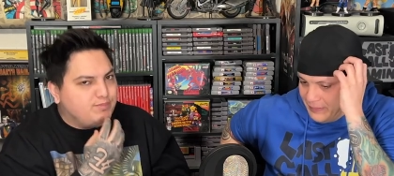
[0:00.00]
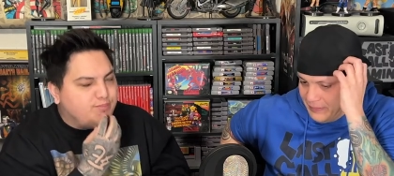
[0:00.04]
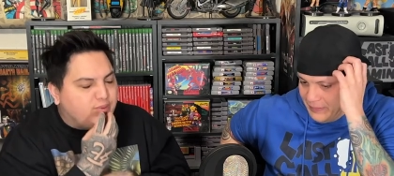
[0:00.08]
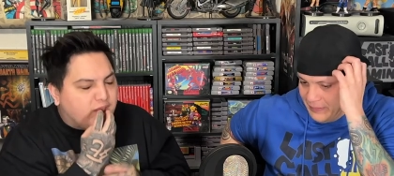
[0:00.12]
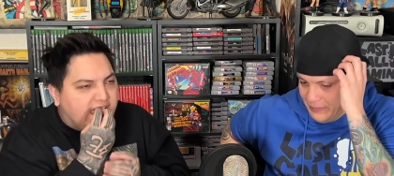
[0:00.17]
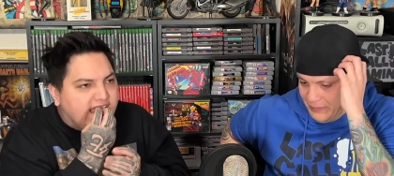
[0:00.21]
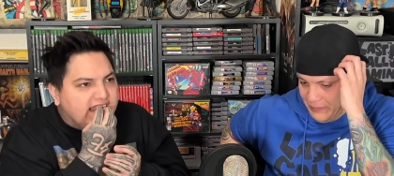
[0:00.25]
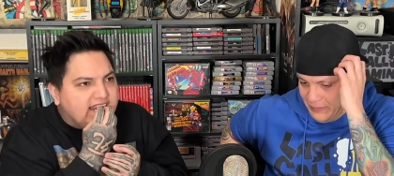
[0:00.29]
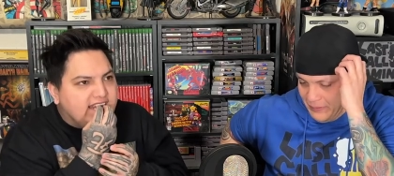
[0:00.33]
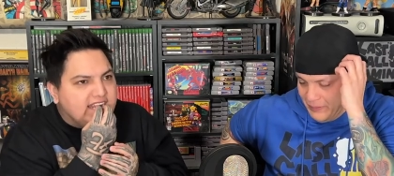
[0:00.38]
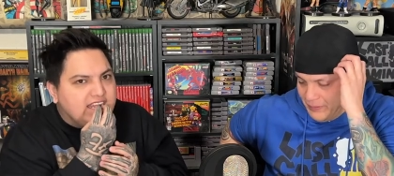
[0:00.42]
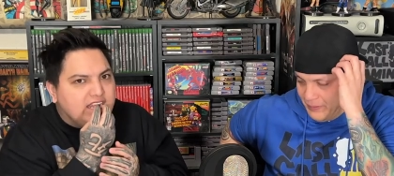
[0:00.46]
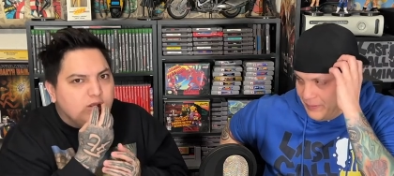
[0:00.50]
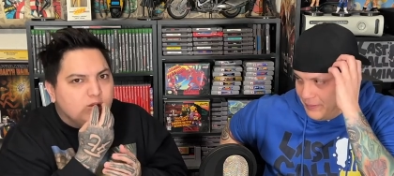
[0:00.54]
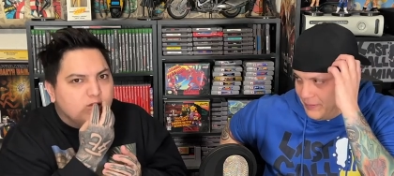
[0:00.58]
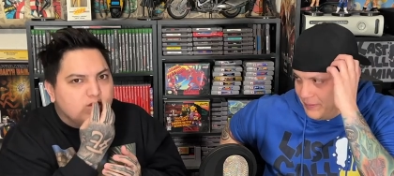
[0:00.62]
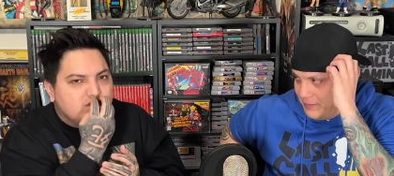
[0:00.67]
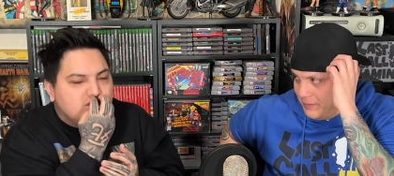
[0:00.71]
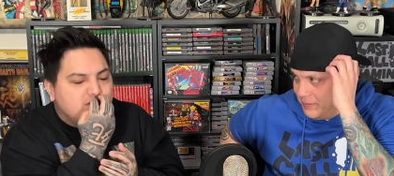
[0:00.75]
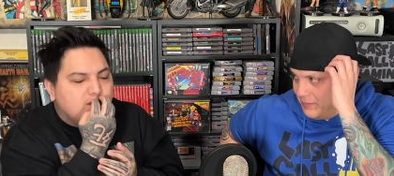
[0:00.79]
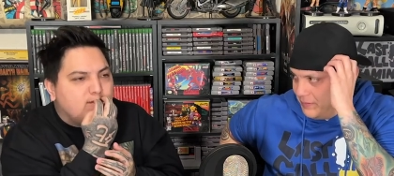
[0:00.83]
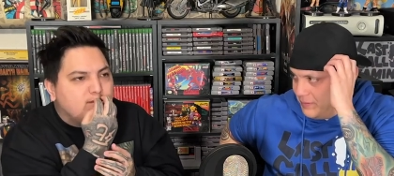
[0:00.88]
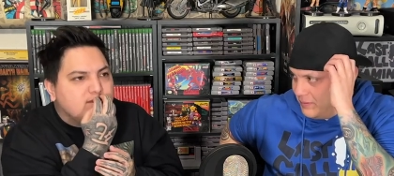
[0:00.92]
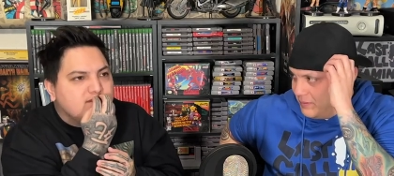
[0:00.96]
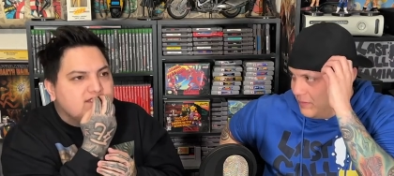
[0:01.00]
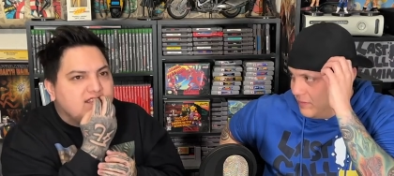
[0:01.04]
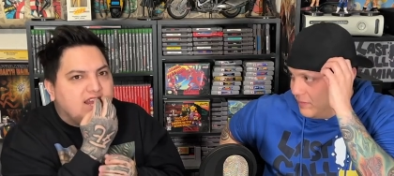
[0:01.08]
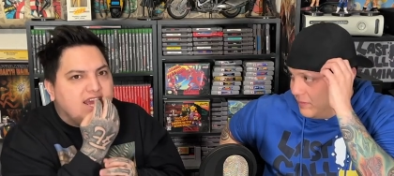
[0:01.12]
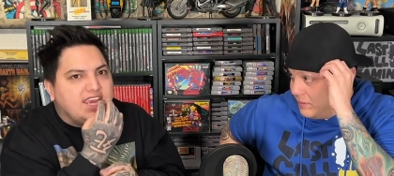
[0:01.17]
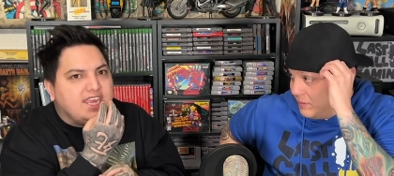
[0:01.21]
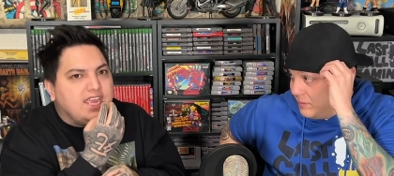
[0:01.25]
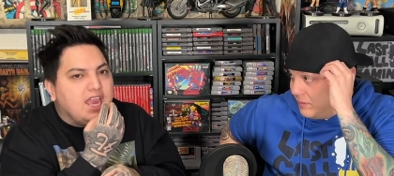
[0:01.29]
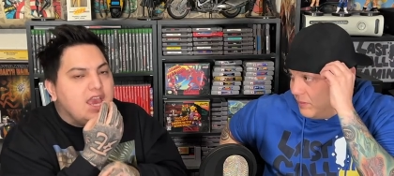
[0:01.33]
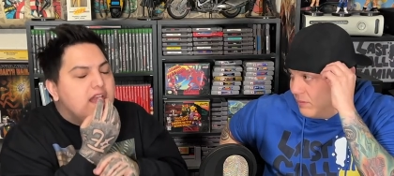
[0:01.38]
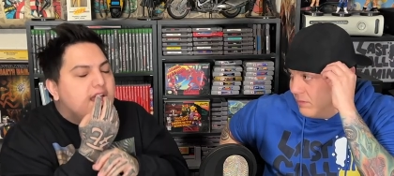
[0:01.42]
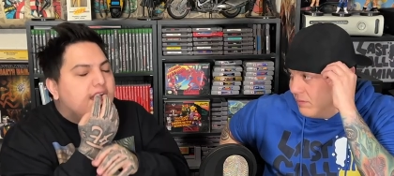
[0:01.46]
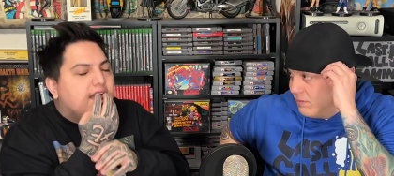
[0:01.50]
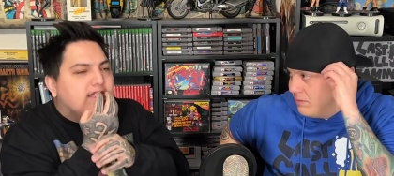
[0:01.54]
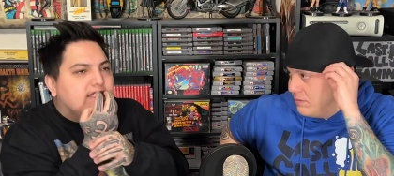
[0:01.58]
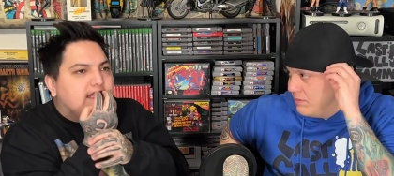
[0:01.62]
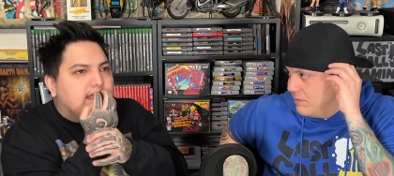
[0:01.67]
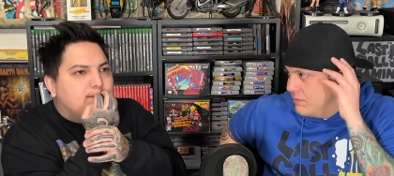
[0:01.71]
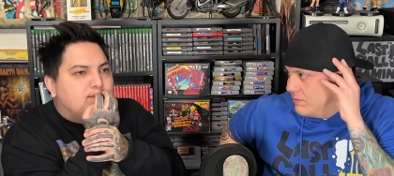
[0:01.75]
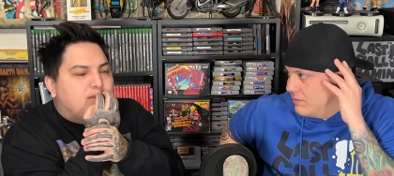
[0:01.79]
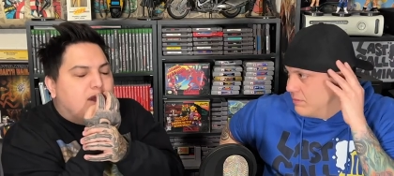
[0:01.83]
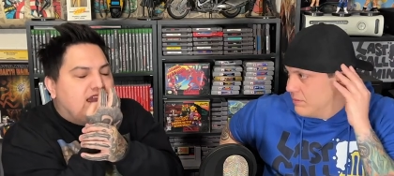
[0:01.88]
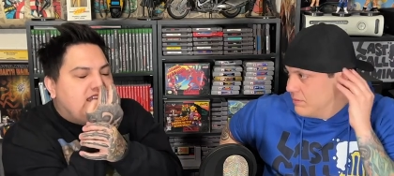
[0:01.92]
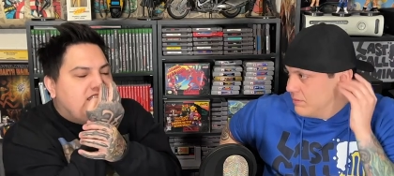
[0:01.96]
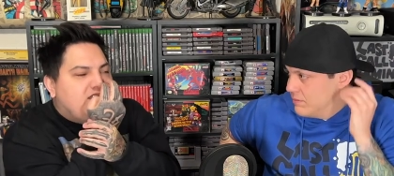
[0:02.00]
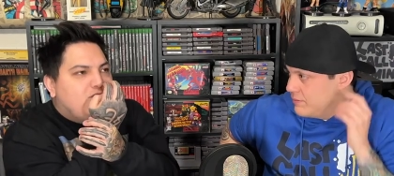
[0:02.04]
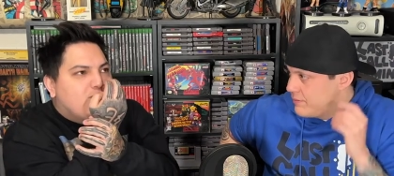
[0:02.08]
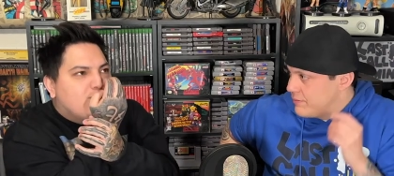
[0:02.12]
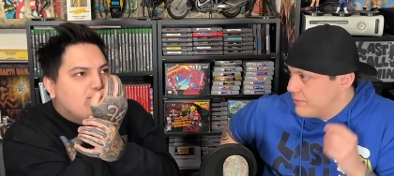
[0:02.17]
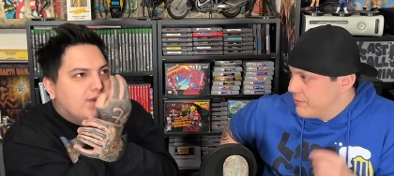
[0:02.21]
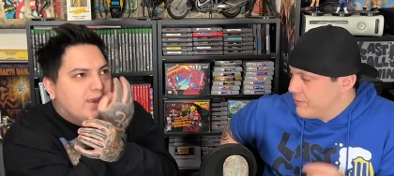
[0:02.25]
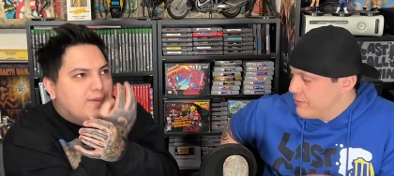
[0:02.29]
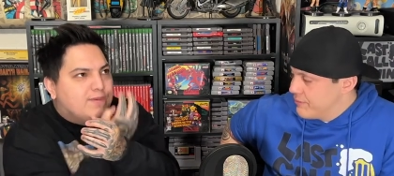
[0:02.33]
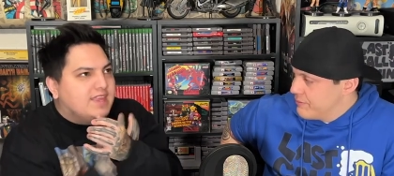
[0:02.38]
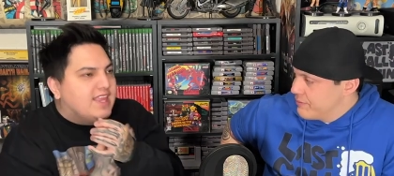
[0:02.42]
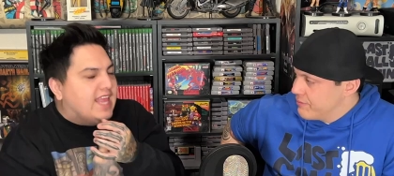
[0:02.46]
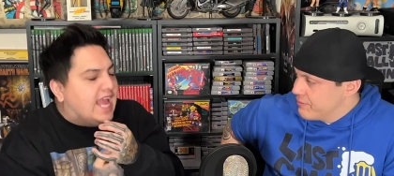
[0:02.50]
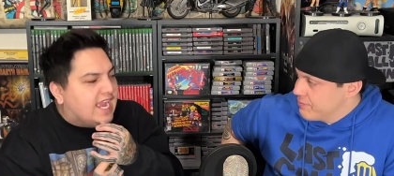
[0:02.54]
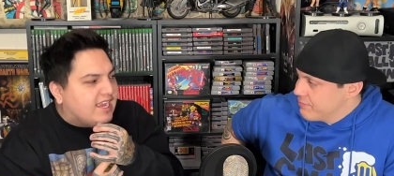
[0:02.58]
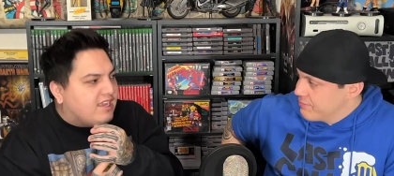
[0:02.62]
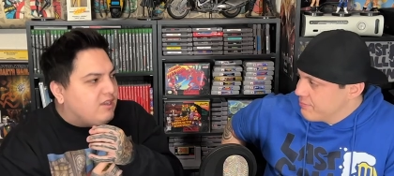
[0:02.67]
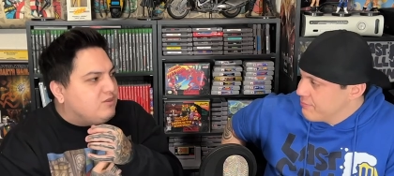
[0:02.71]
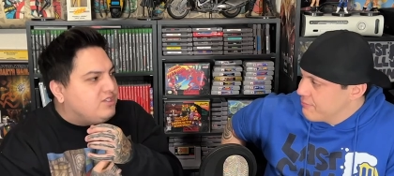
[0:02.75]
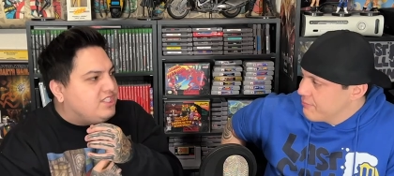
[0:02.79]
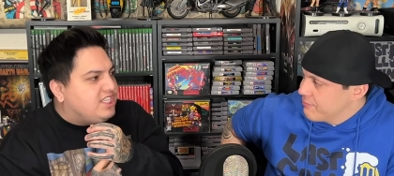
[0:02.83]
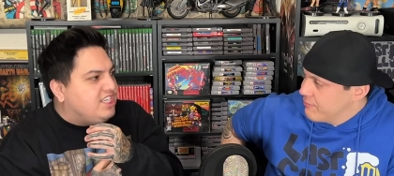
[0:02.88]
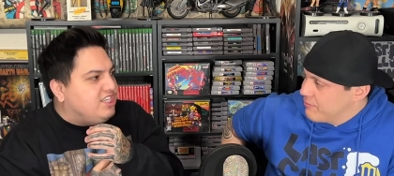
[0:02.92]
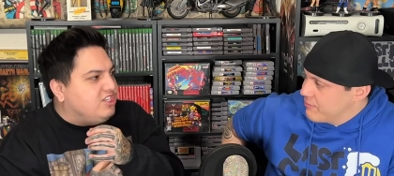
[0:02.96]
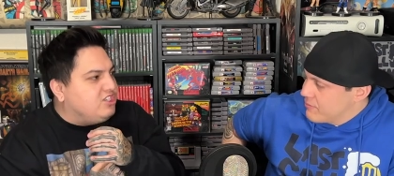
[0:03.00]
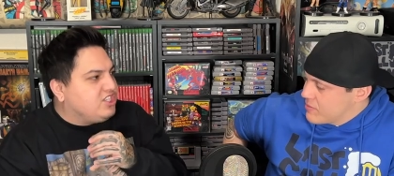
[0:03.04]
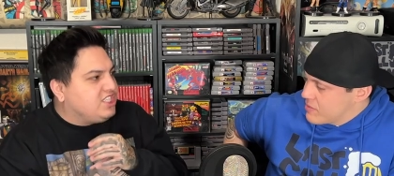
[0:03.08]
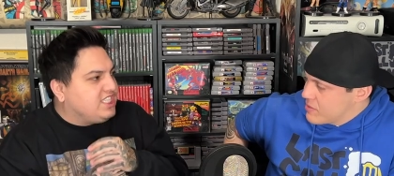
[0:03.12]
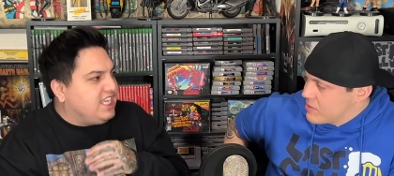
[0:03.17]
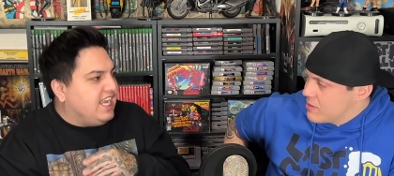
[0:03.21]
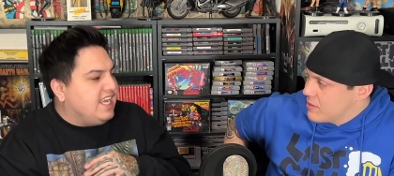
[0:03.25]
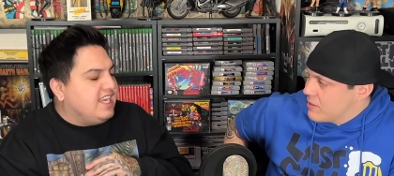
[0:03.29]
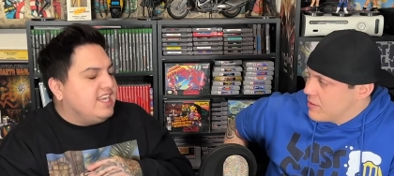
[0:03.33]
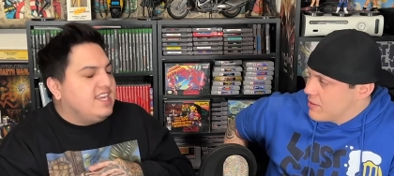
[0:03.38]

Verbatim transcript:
Speaker 1: biting you, it's almost like they bite you and maybe that goes in your skin